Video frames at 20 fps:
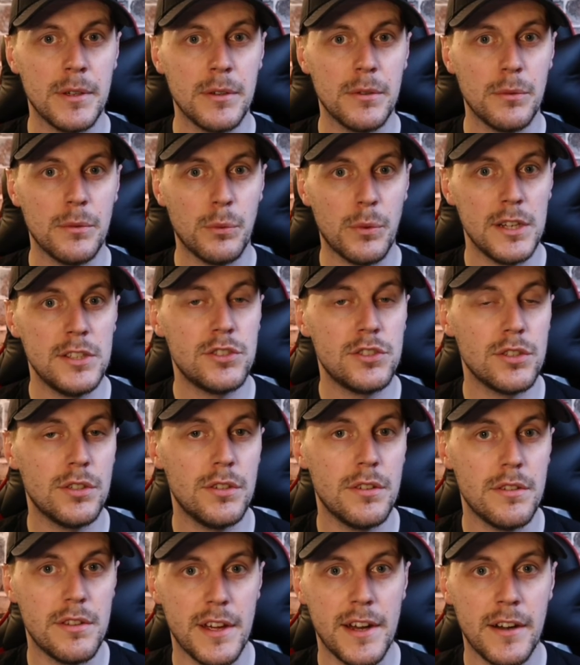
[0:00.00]
whilst you're
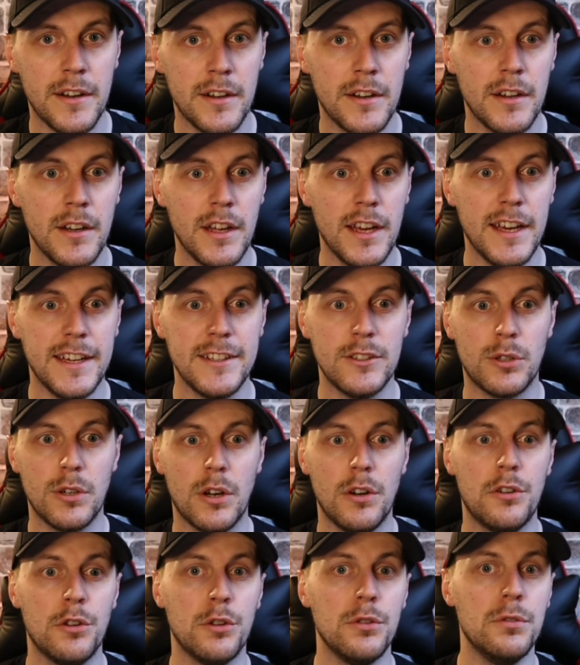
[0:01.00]
there in order
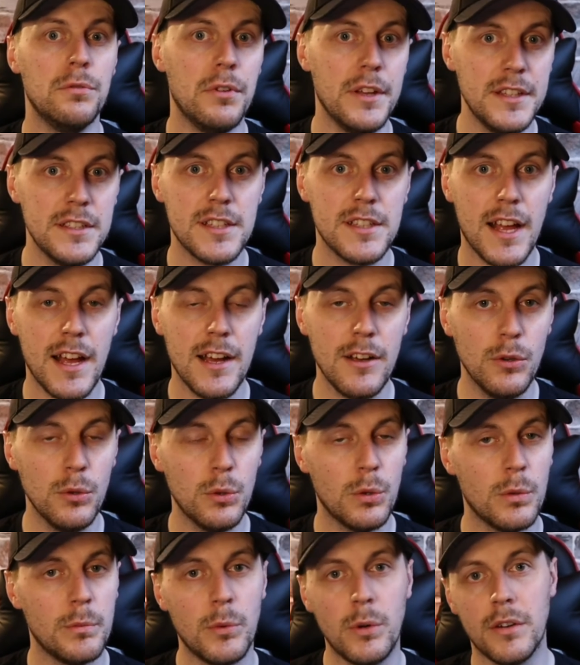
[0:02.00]
to reach that goal
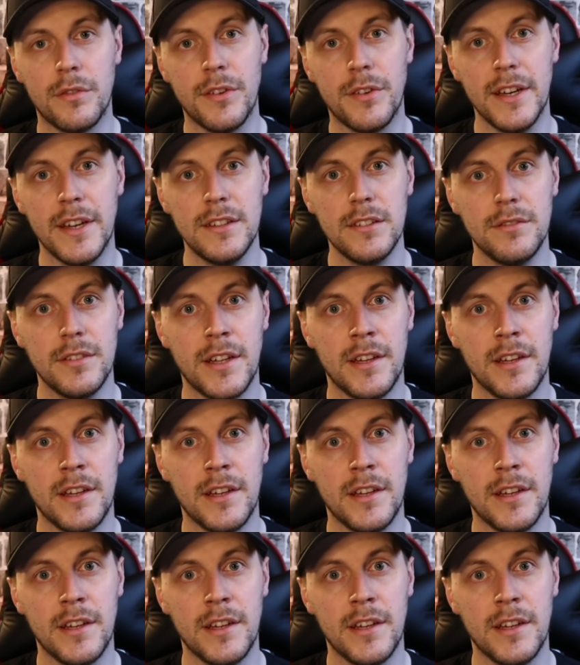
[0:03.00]
more effectively?